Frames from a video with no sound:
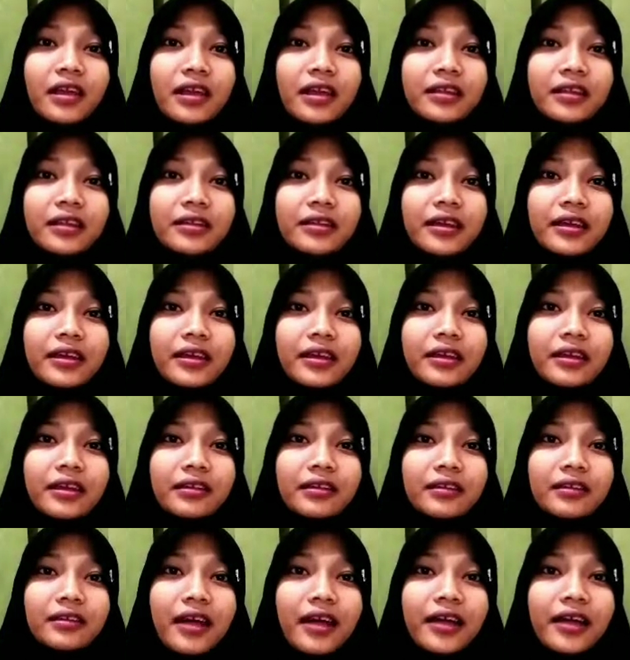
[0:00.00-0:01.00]
that
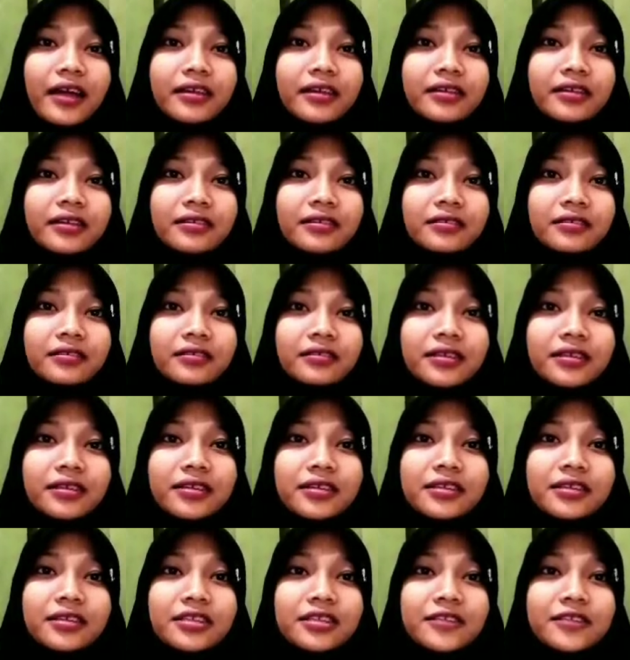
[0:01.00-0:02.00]
I in
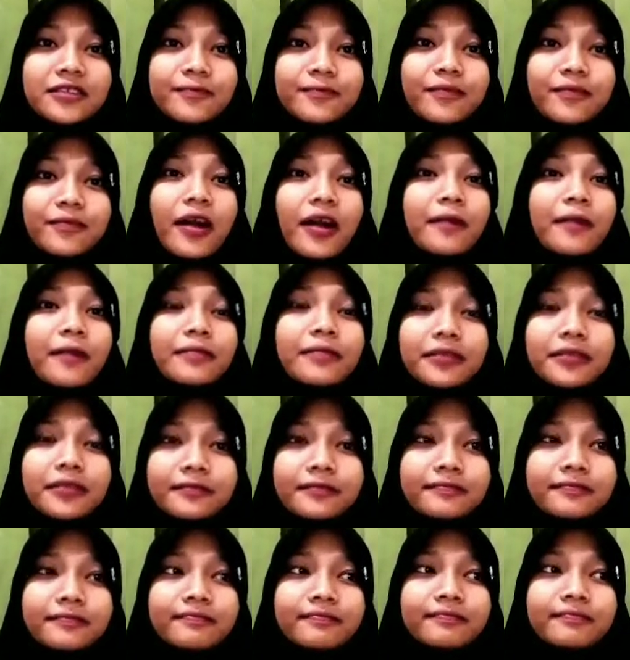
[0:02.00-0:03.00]
this
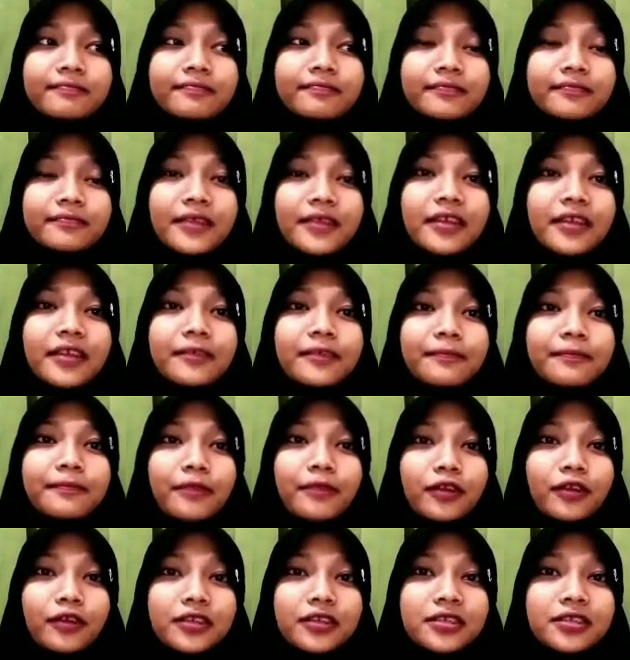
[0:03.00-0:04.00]
problem, that the
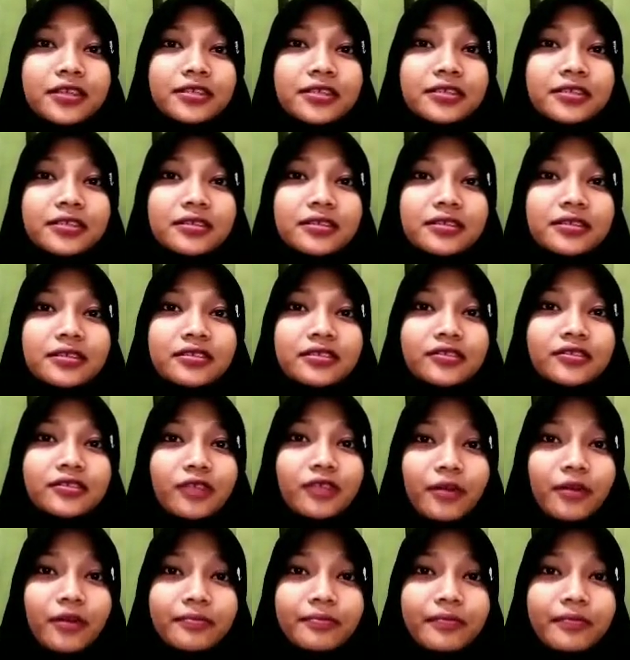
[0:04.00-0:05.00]
police
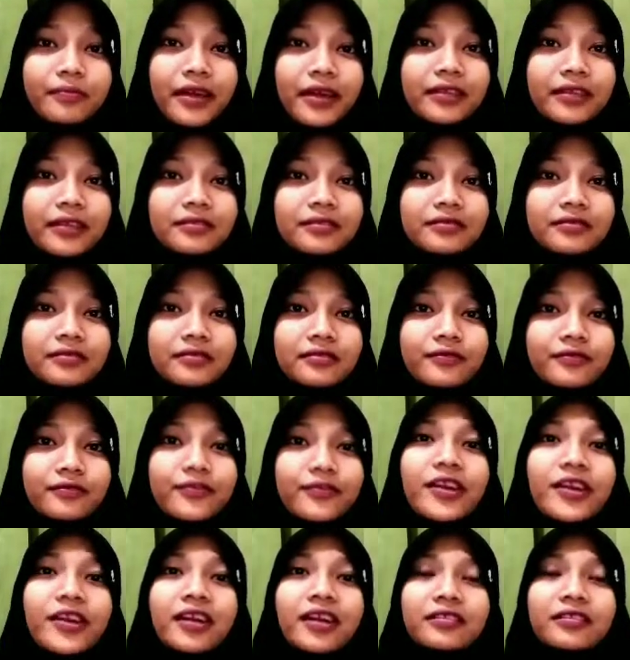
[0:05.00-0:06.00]
stopped and we
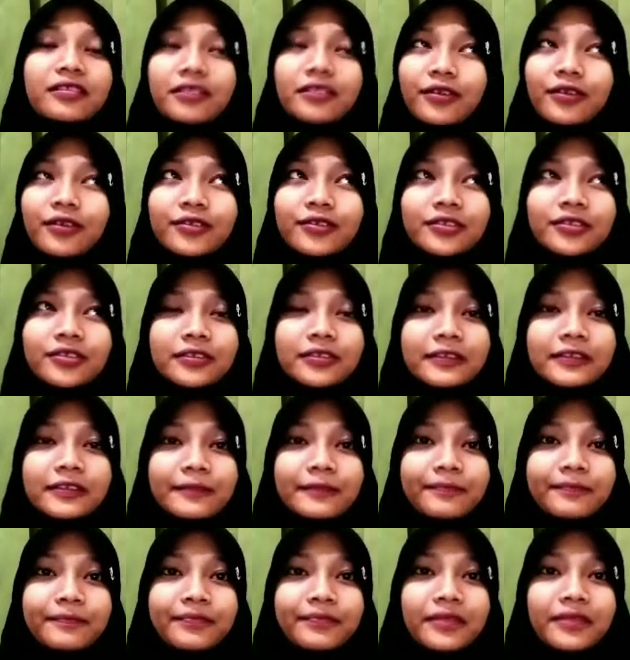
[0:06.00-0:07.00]
got lost?
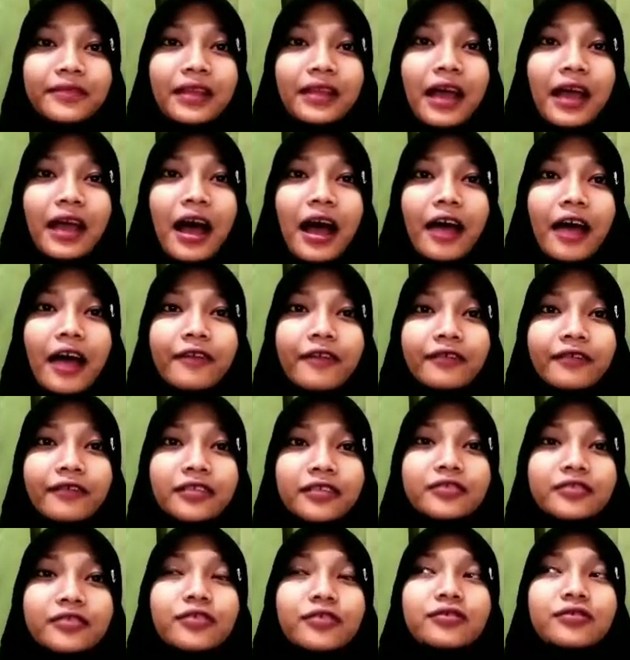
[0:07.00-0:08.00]
I felt
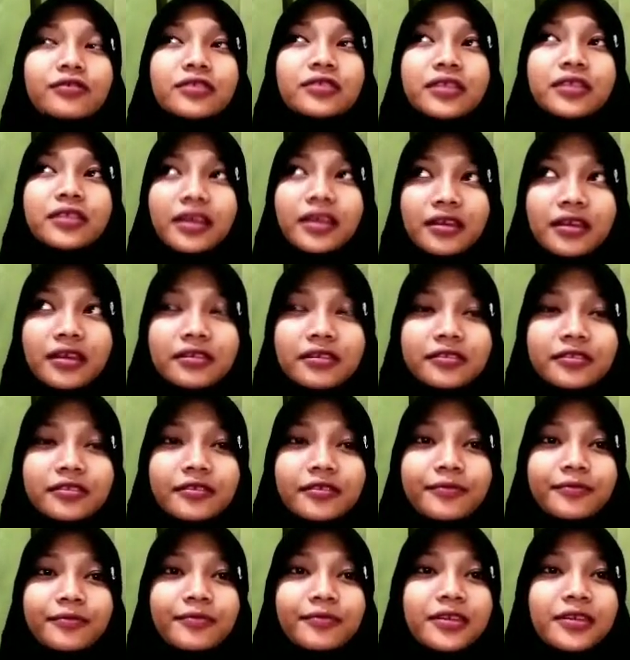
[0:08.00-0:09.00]
so scared
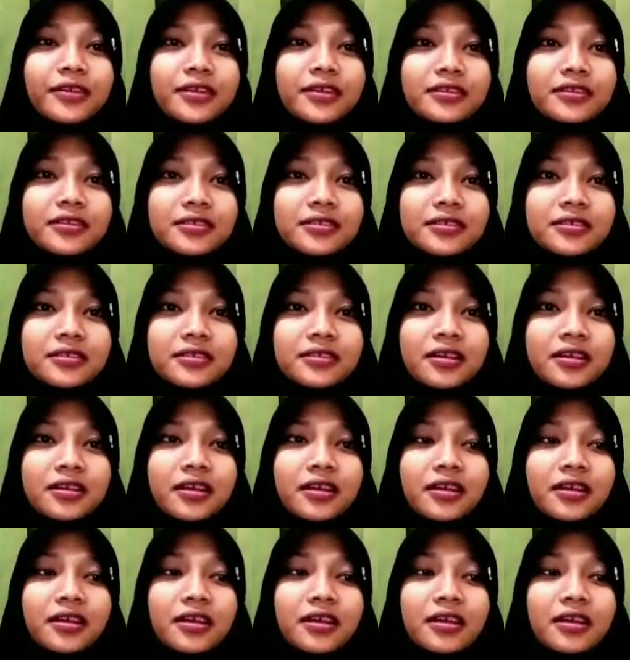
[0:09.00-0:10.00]
because
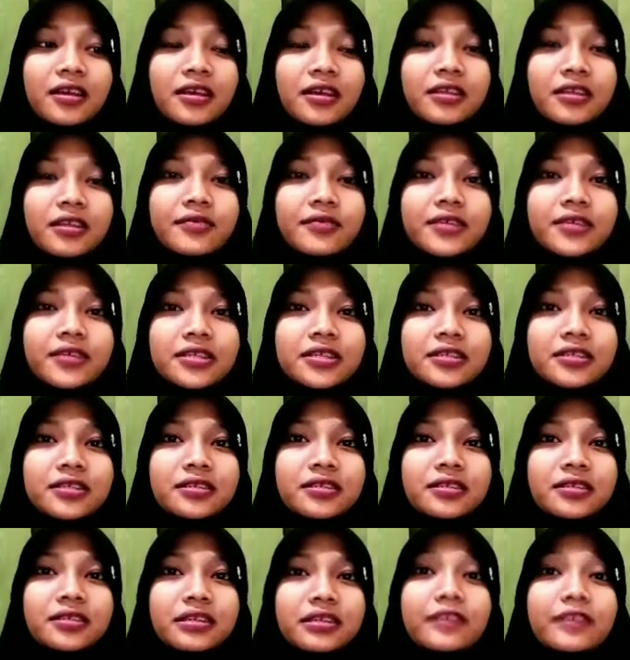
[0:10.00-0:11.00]
it was
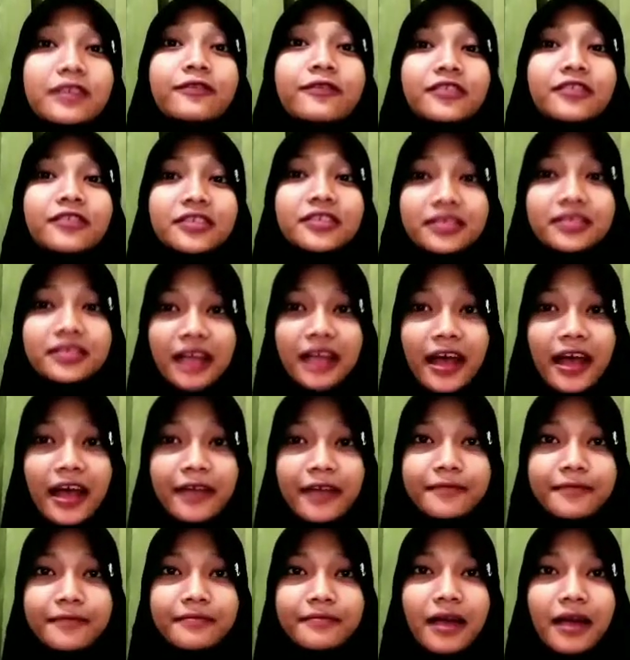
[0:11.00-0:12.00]
the first time
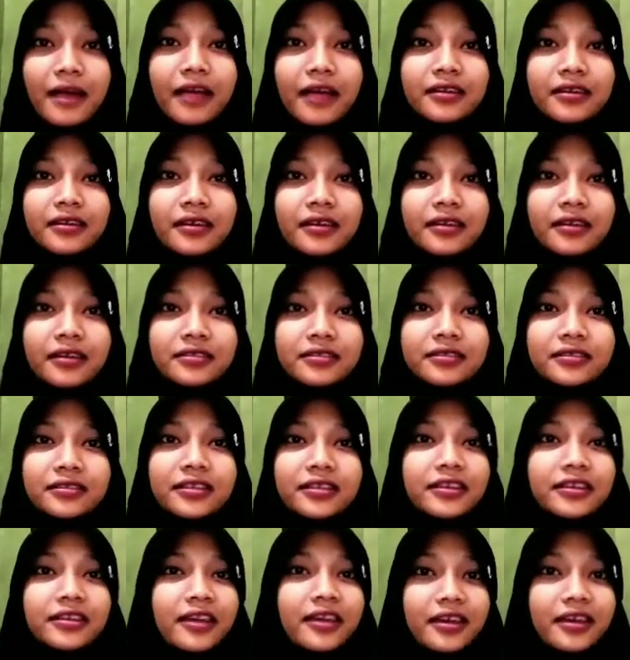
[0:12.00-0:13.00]
I got
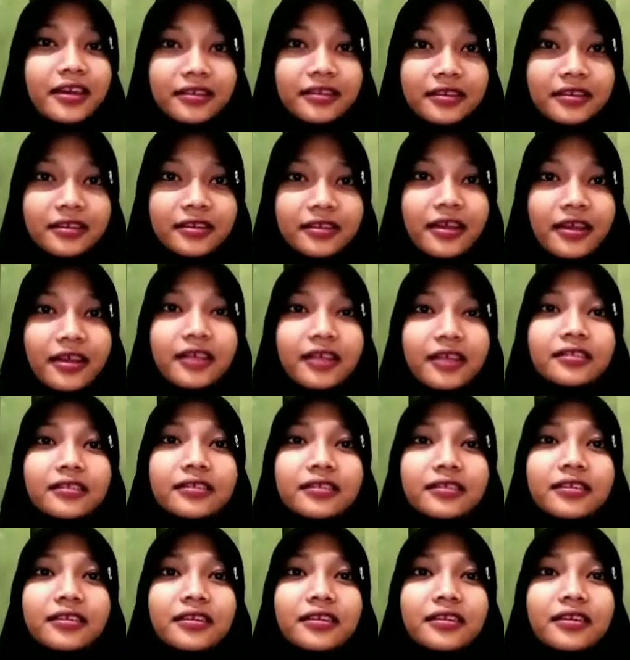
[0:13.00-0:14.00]
ticketed and
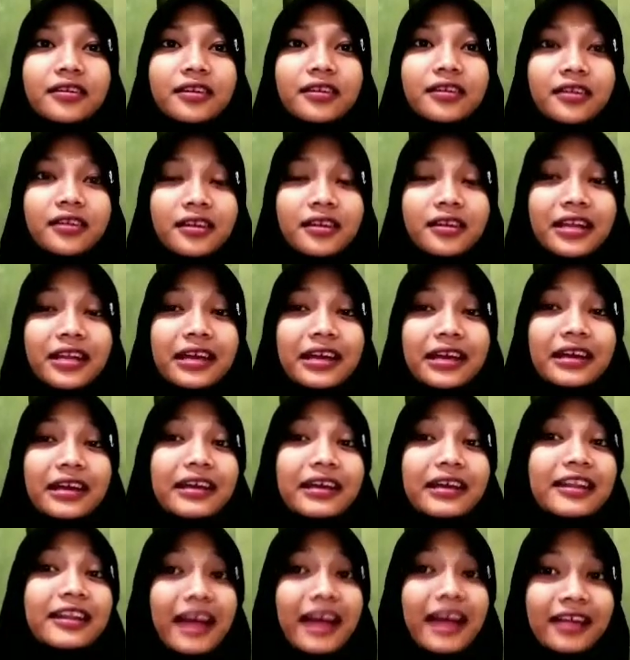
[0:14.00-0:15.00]
in
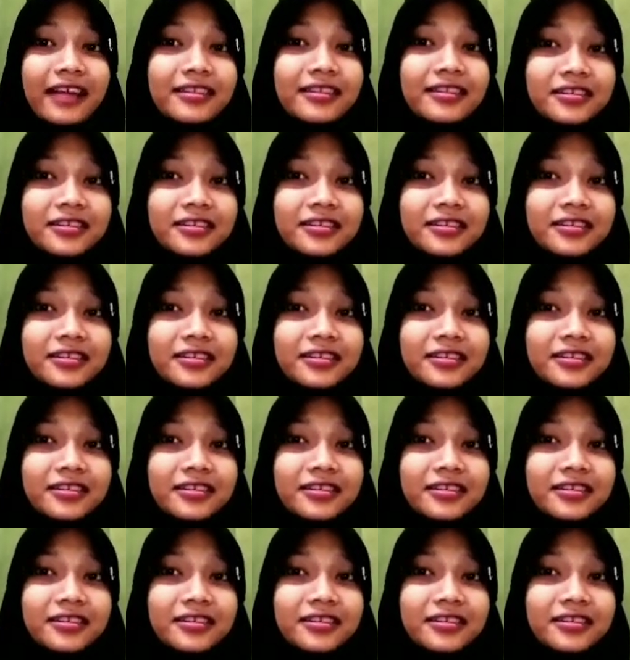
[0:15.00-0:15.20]
another